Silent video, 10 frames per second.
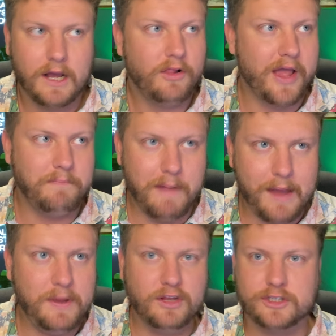Like,
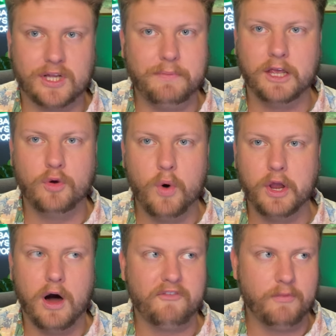maybe there's something
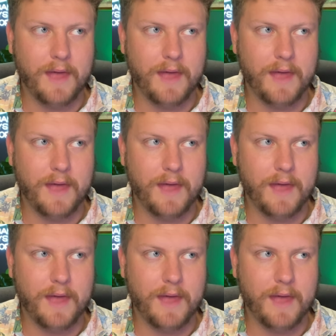going on from